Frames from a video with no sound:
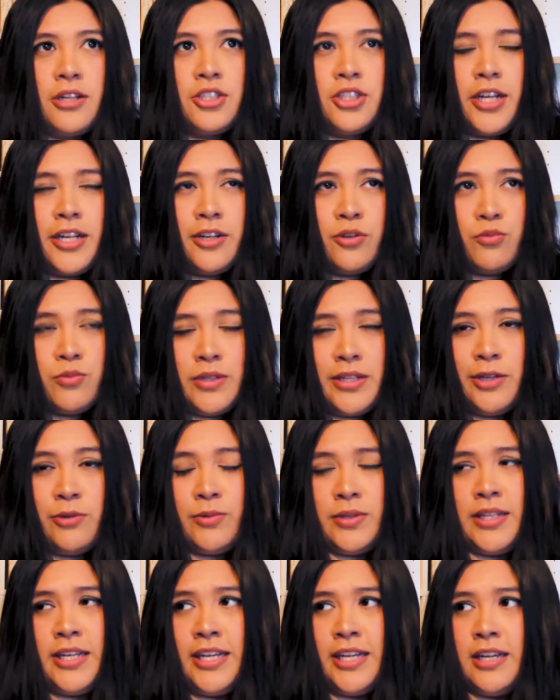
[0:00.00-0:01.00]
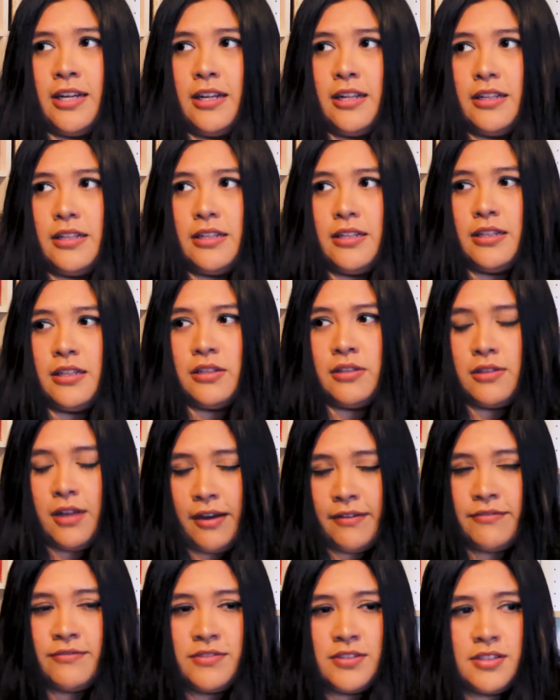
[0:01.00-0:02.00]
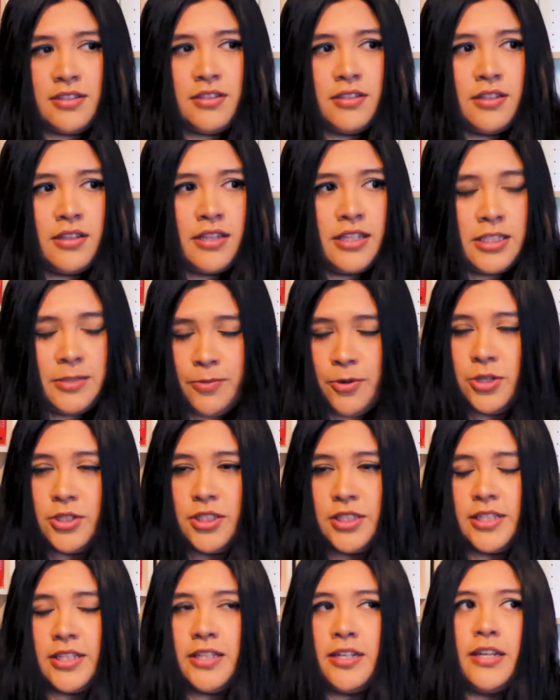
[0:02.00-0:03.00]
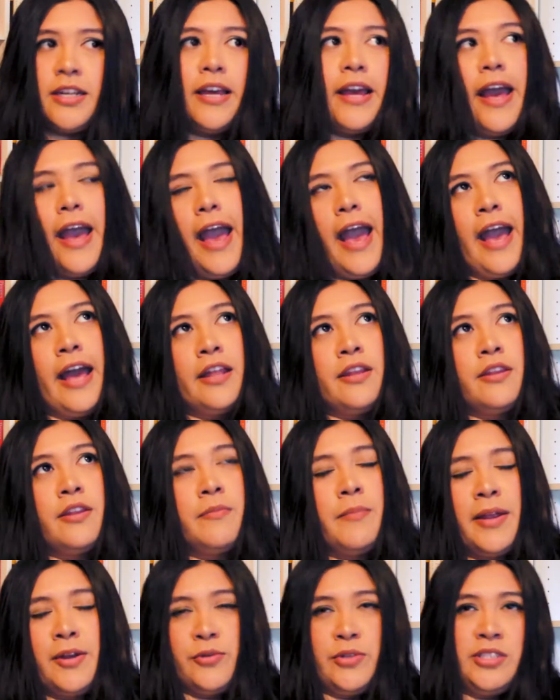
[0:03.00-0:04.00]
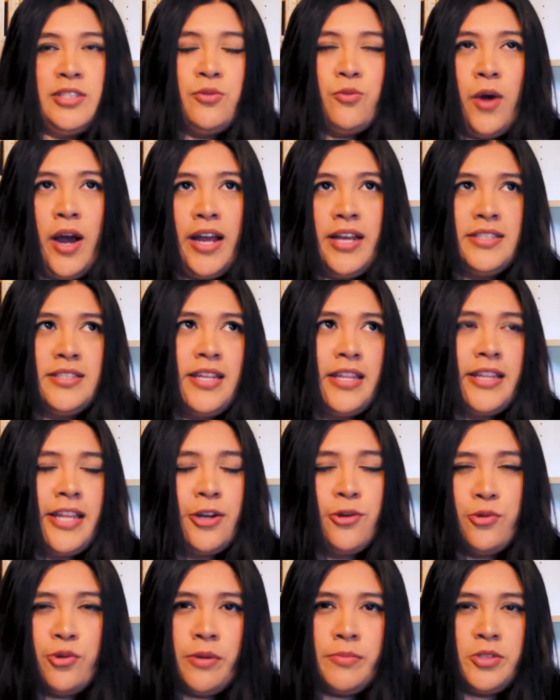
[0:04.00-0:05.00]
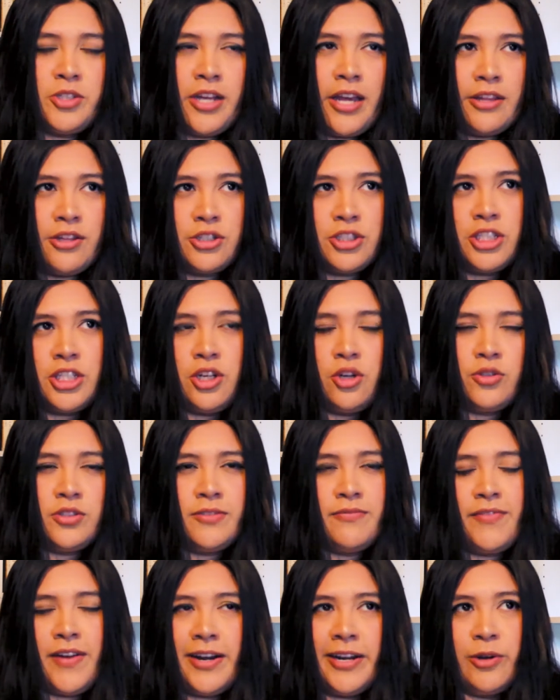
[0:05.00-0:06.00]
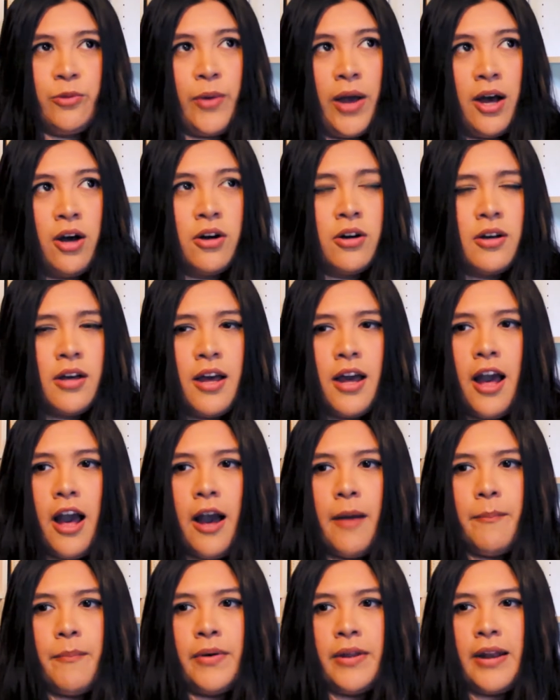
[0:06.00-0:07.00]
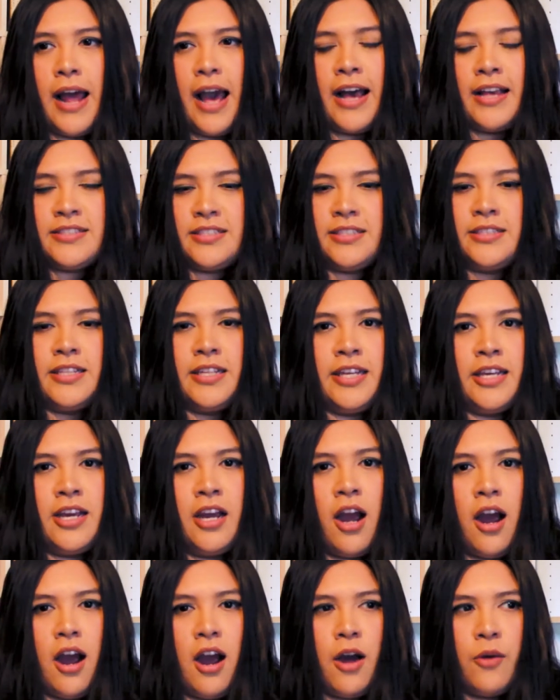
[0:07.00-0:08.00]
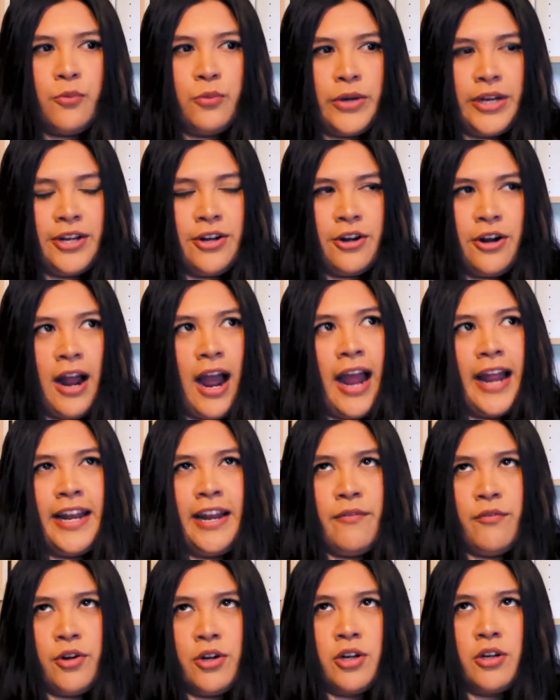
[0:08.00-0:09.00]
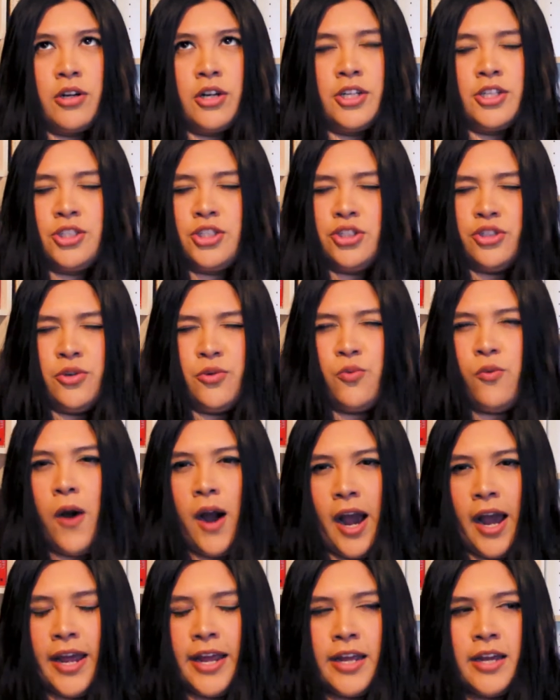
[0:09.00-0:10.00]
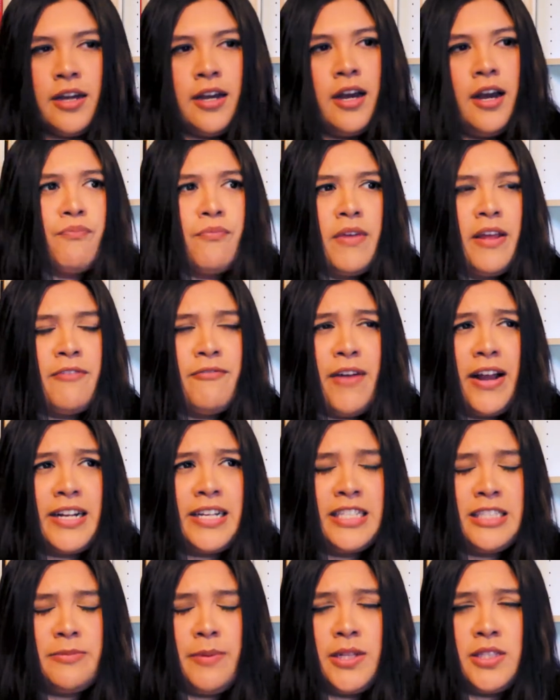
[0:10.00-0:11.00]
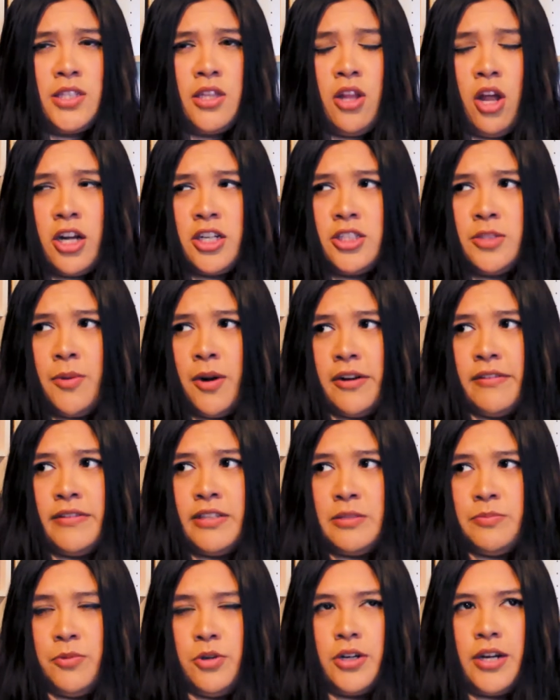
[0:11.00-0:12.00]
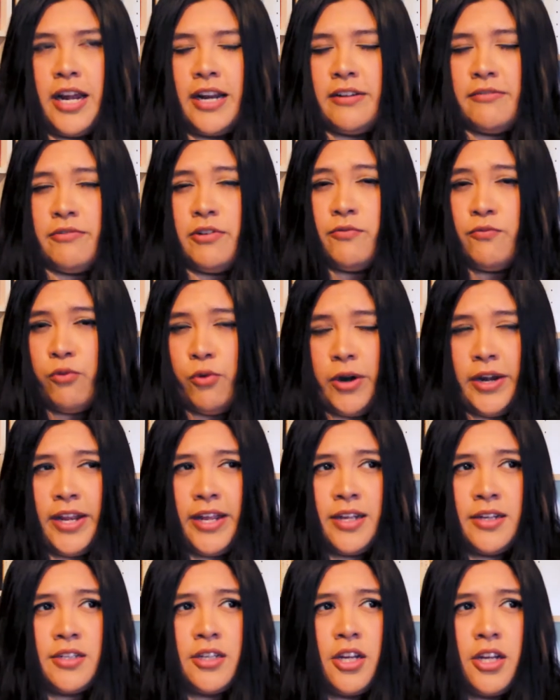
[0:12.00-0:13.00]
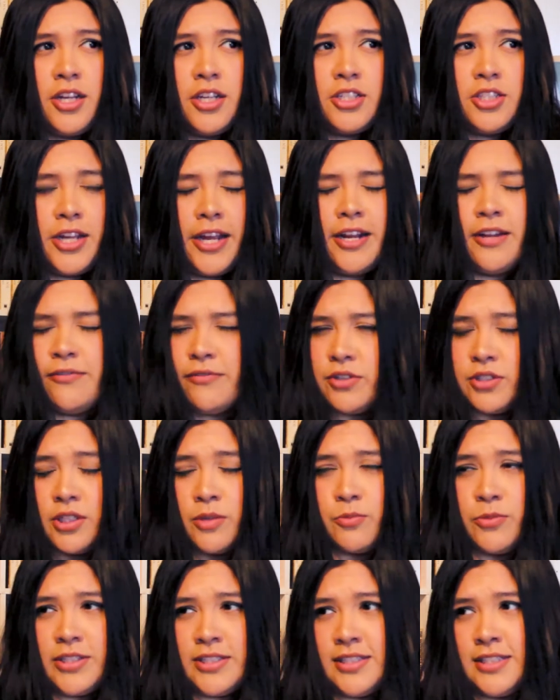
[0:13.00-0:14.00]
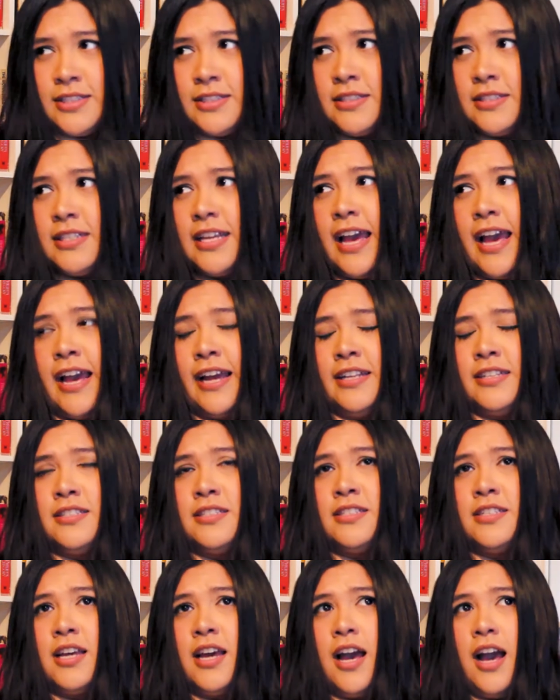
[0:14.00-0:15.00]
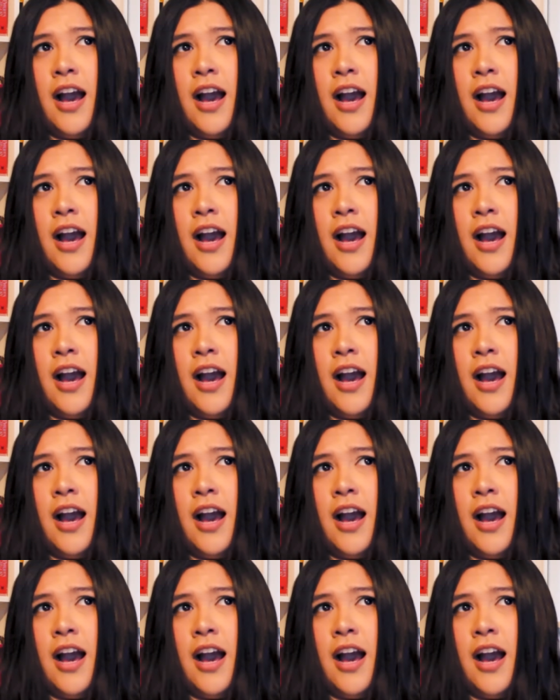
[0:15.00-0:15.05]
Cheda really, really loves this person and the main reason why is that they grew up together. She knows him very well, but as the reader, I never understood why. In fact, he spends a large part of this book kind of avoiding Cheda for some reasons and